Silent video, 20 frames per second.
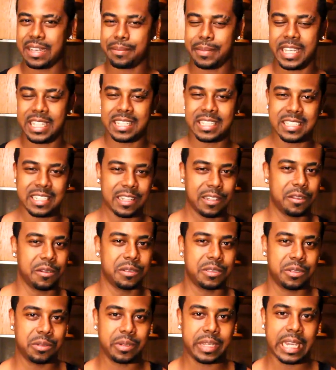not make this a
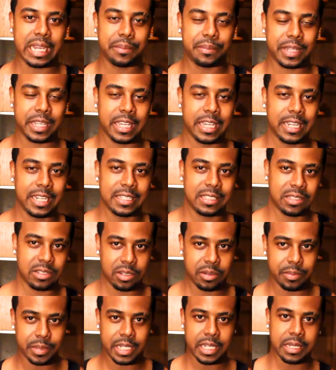little too complicated,
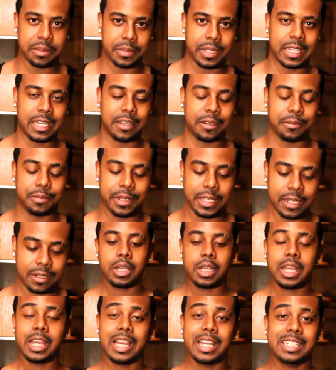so I'm gonna dumb it down a bit.
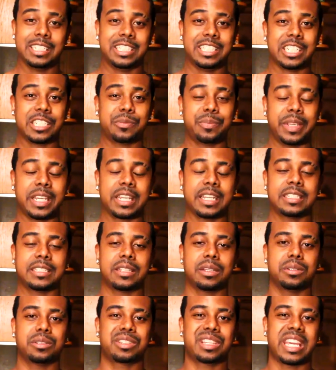And just because
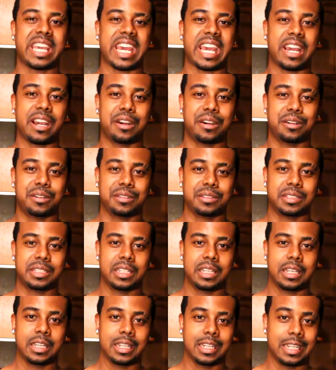those cows
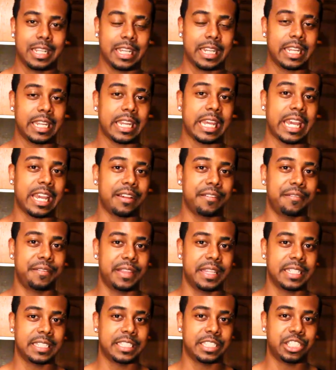didn't have
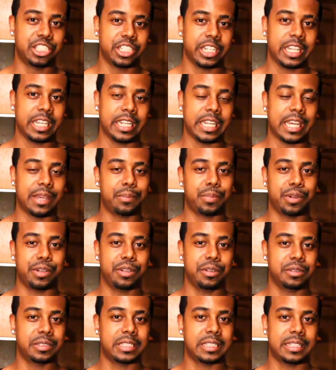this gene that
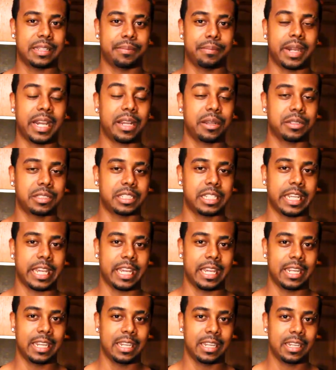produces the
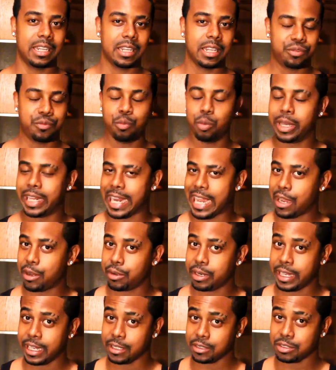myostatin,
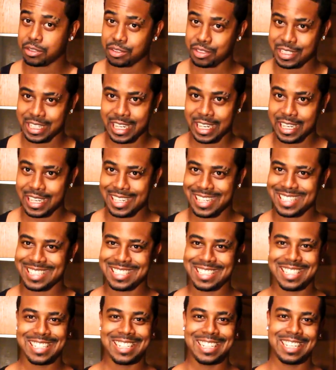without
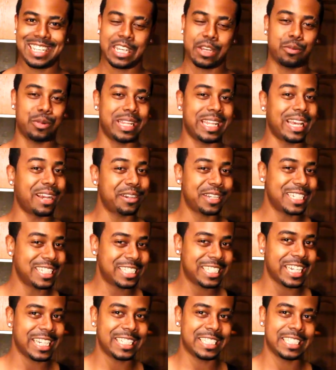exercise and without a
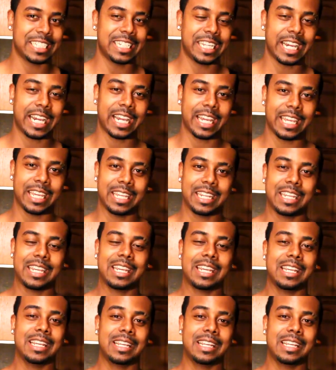change of diet,